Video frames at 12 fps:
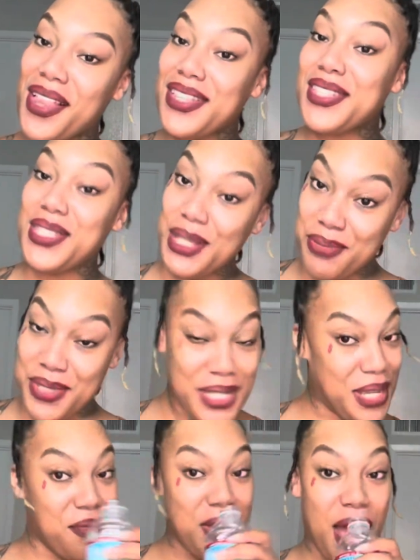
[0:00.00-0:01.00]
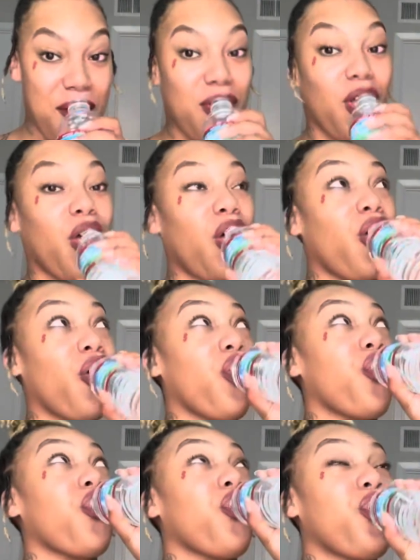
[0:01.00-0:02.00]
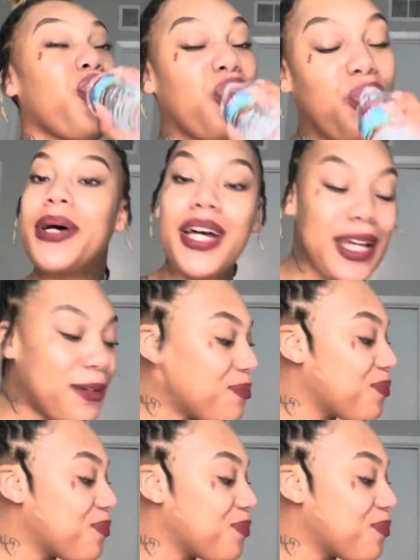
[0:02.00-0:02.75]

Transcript: Sip tea on that one. But